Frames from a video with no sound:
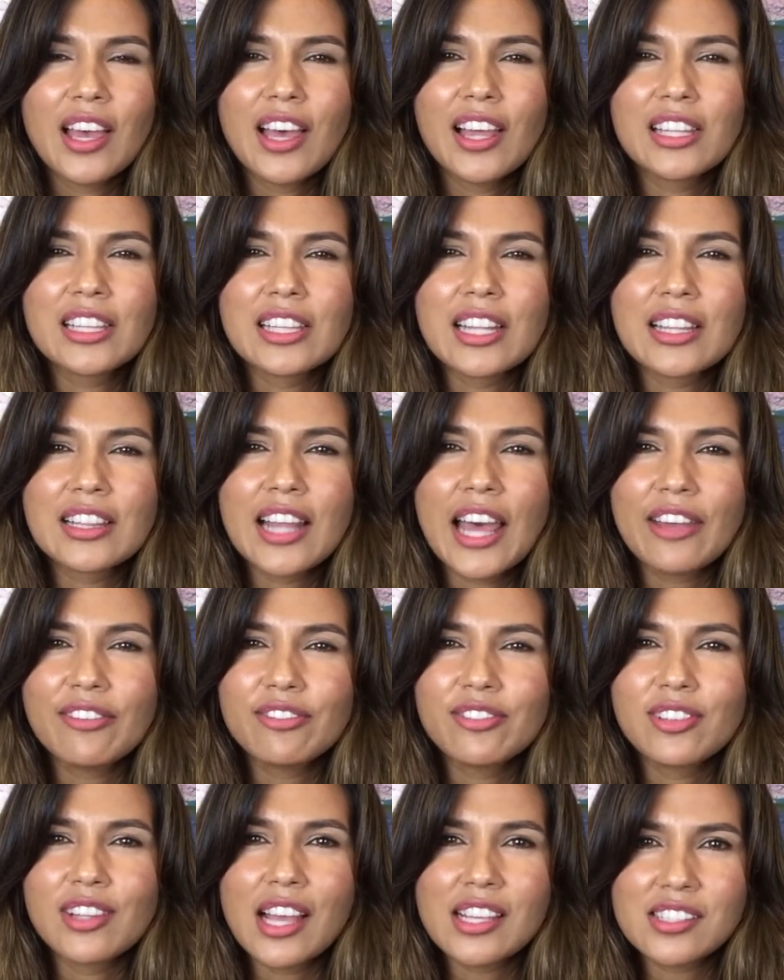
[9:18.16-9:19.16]
a
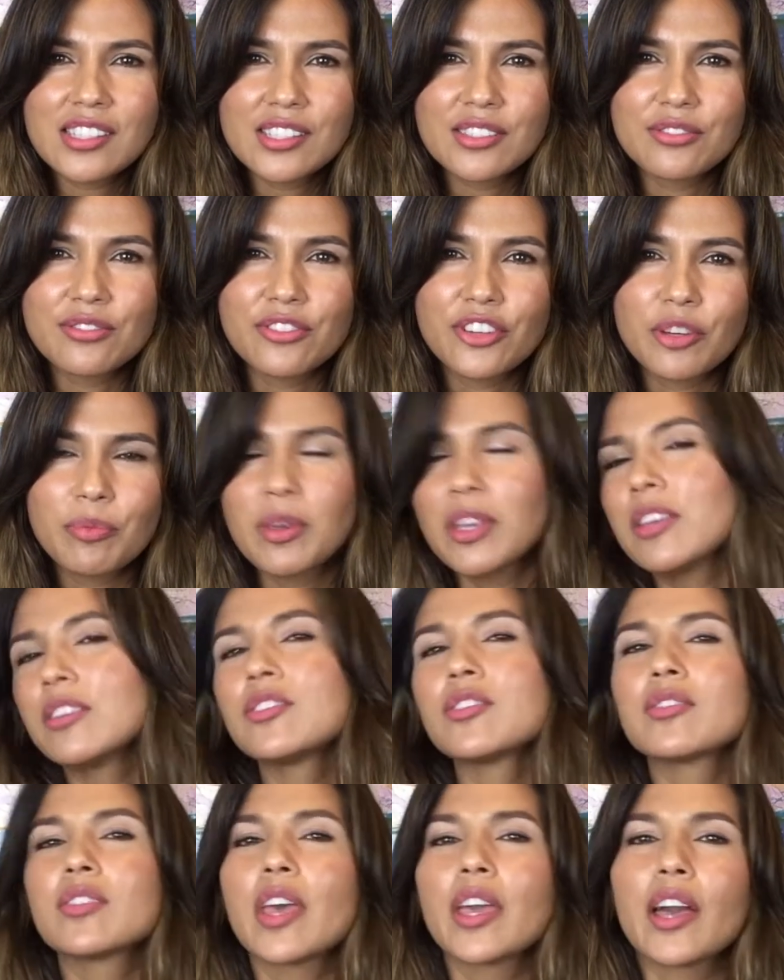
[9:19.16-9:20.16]
life lesson for me,
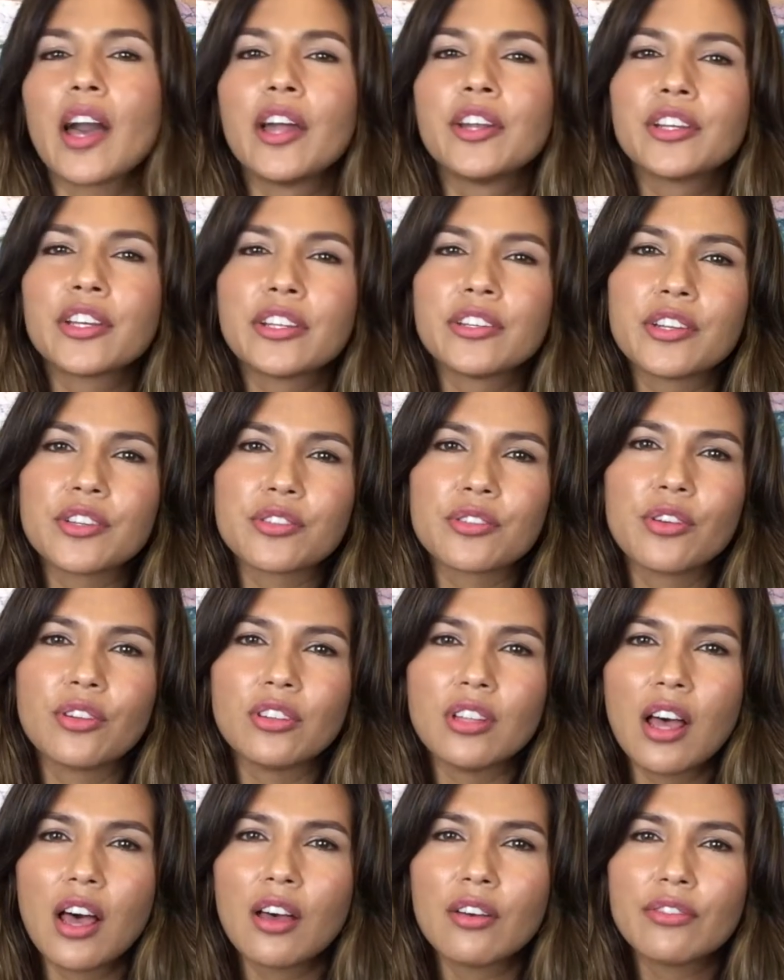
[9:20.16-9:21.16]
just like unconditional
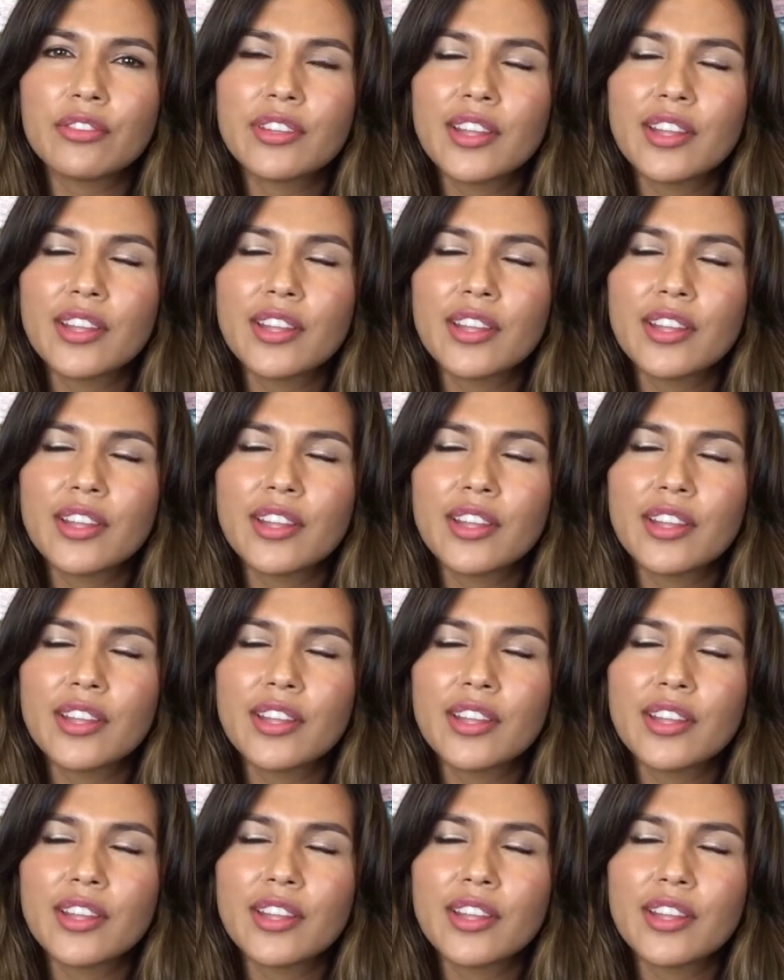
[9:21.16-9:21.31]
love.